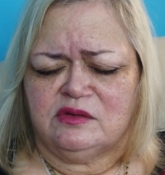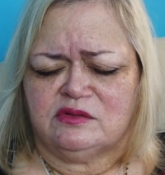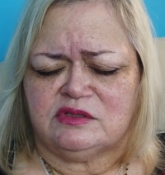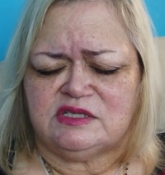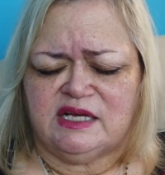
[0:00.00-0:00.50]

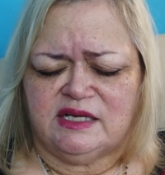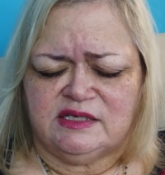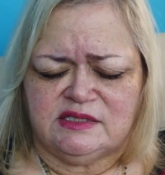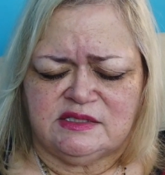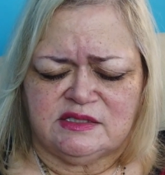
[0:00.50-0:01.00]
or
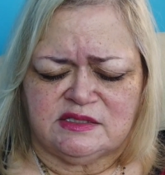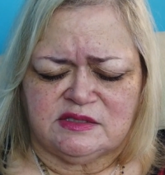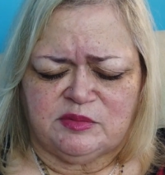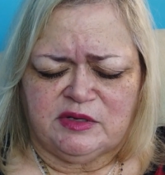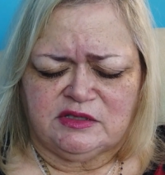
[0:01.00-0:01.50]
sadness
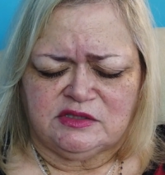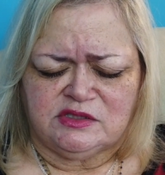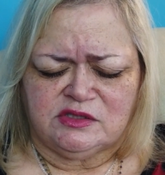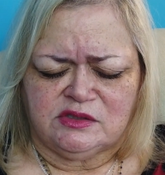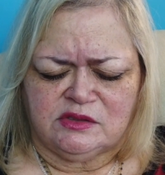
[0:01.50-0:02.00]

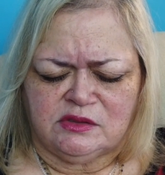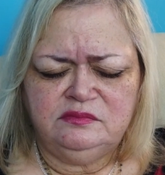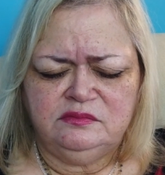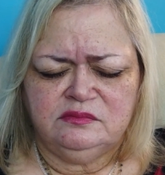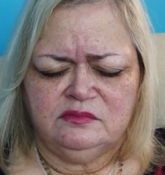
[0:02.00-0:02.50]
expressed
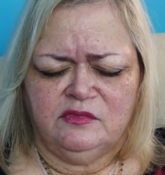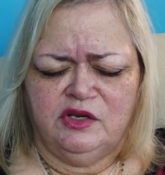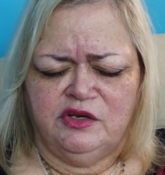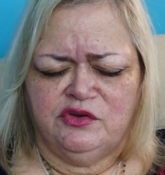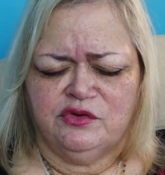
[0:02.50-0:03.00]

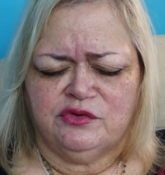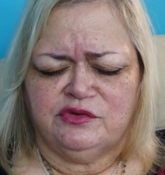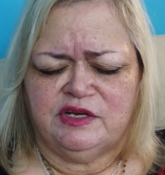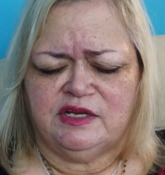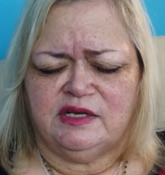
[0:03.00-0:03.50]
in your
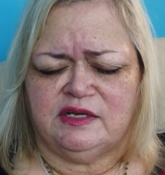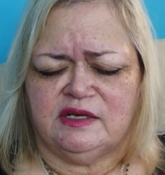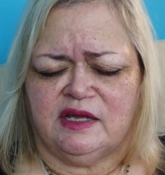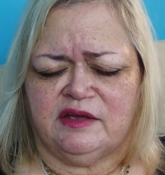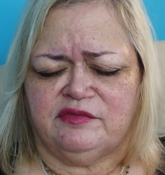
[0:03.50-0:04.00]
daily
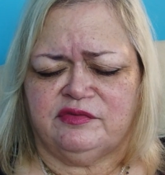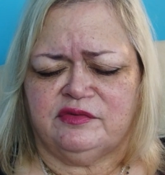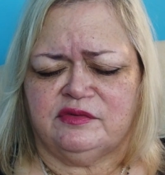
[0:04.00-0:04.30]
life.